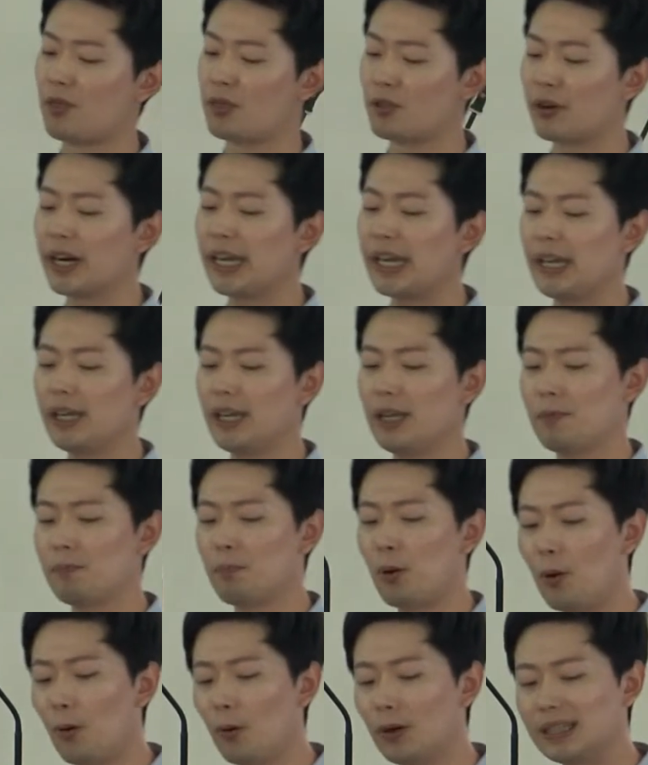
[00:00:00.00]
3
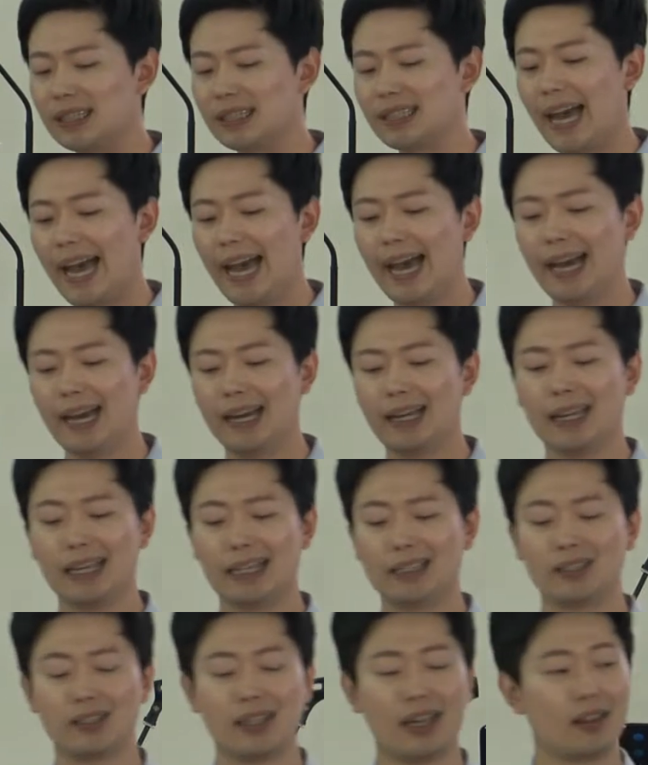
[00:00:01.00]
points at
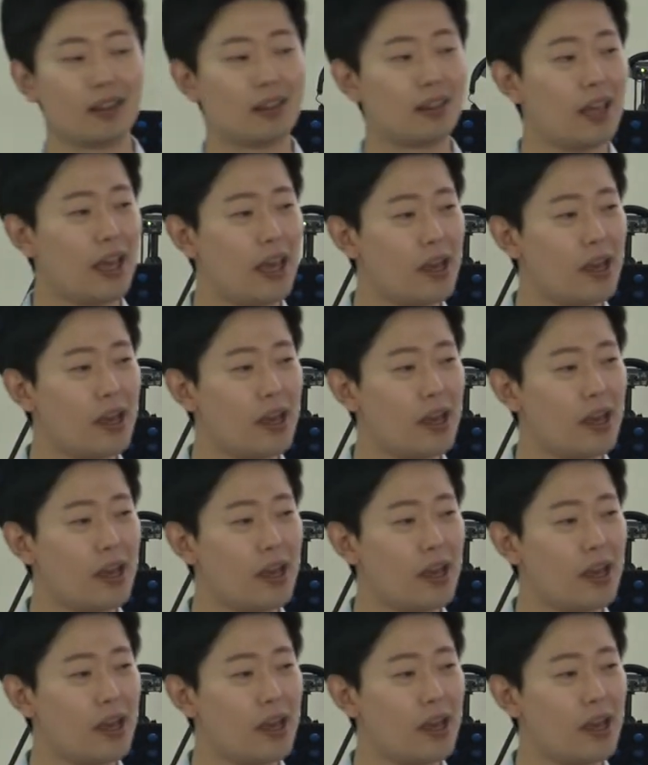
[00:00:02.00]
is that